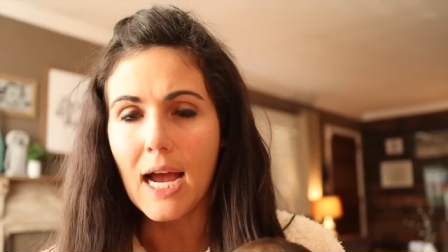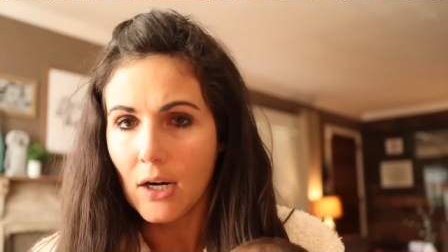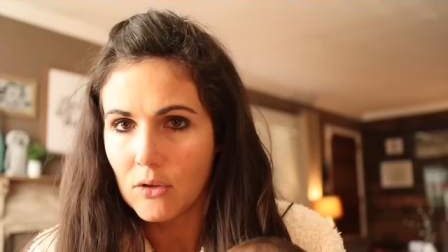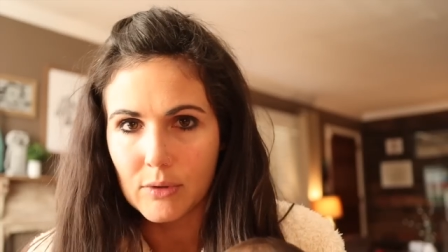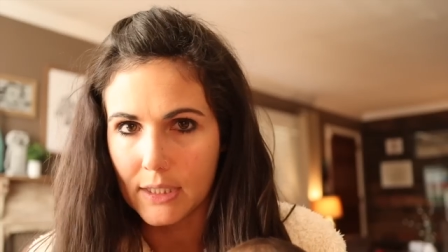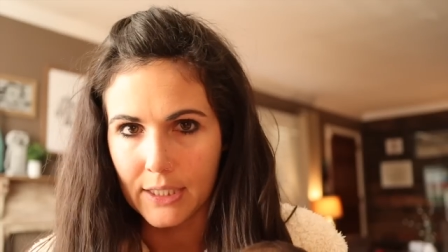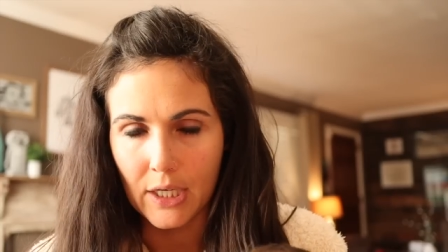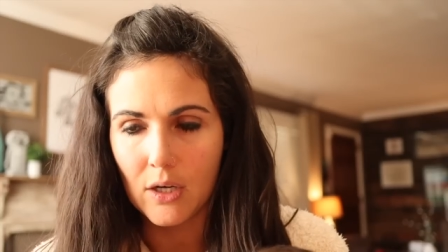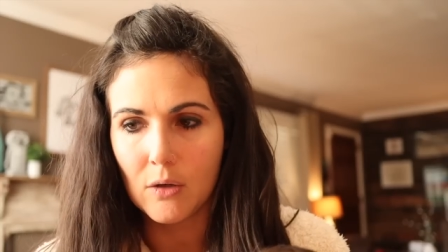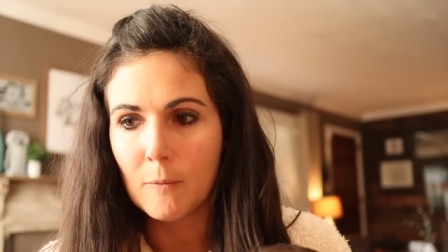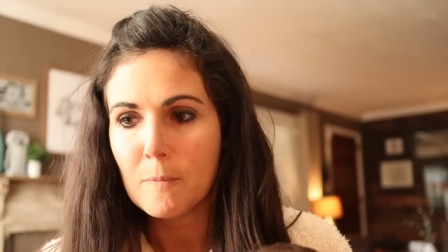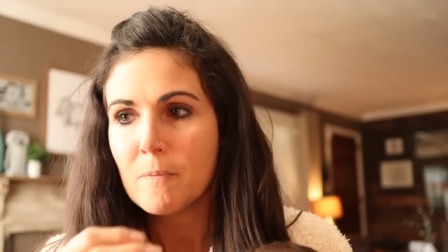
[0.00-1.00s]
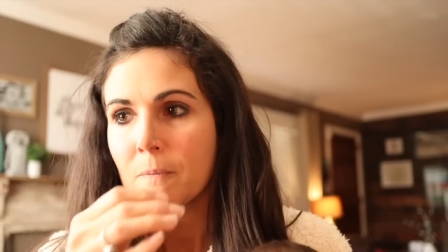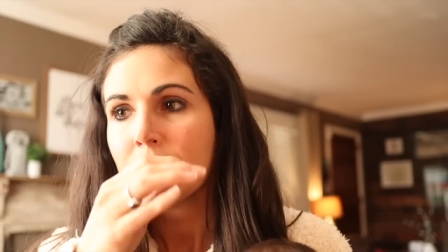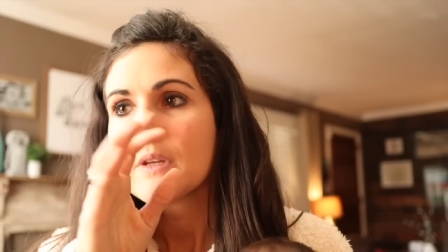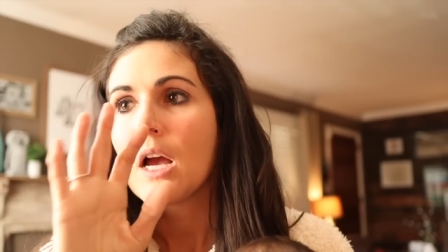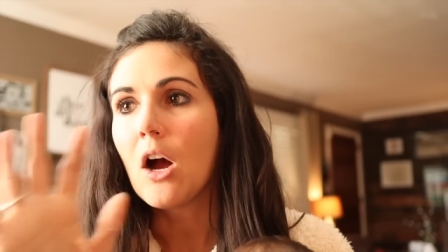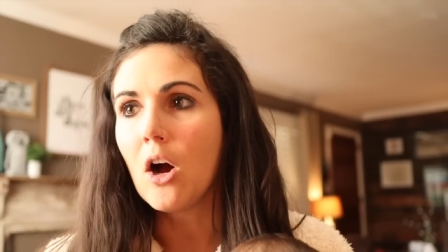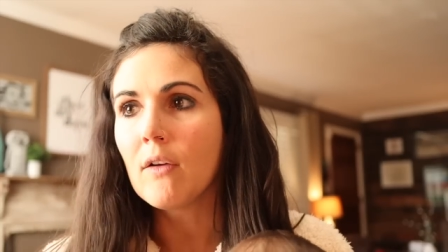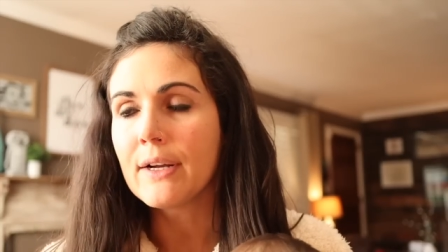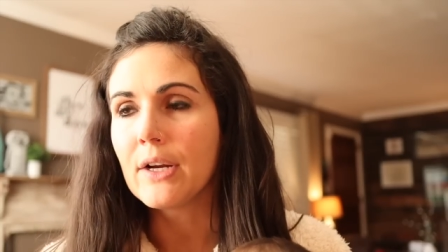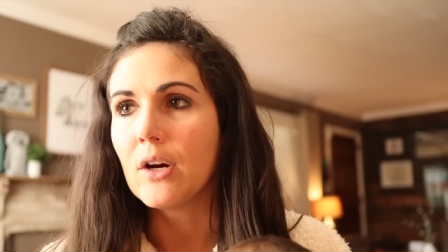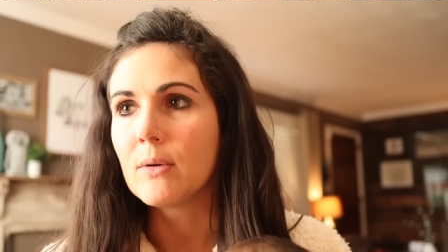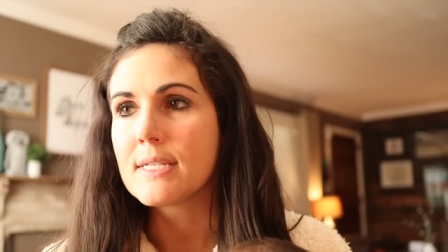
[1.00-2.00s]
I don't really know. All I
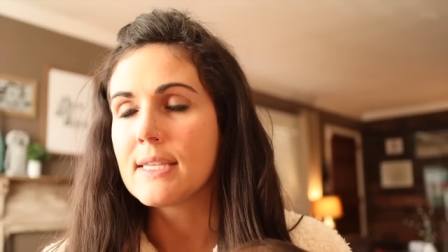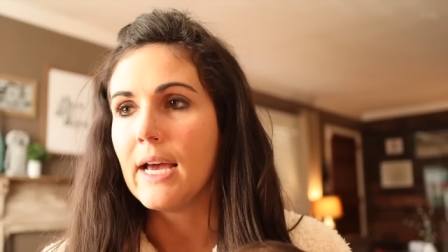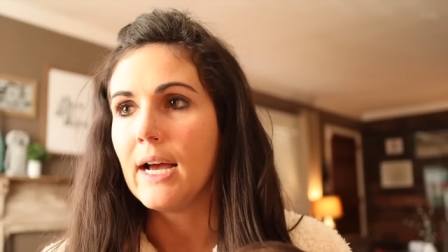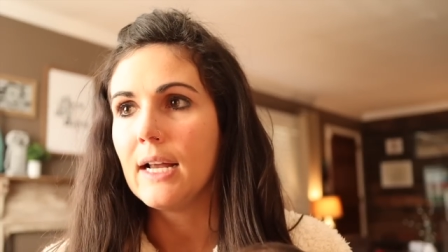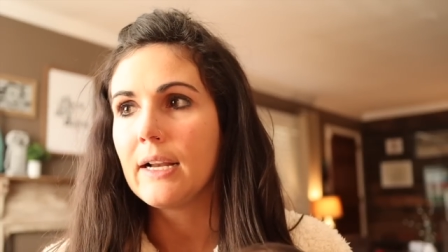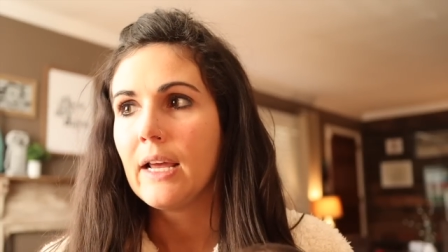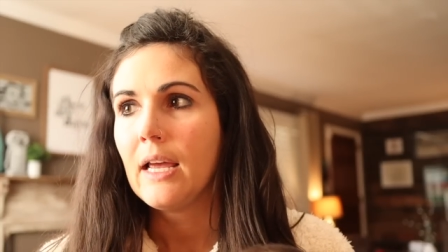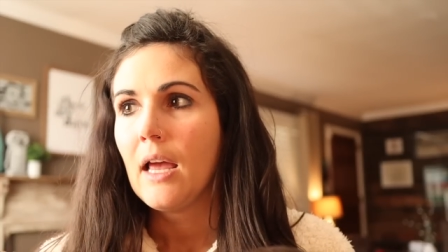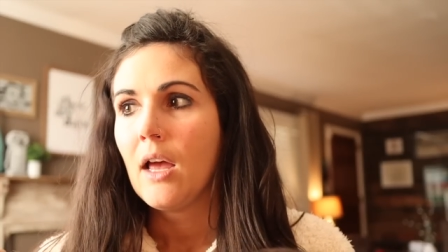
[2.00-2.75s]
know is that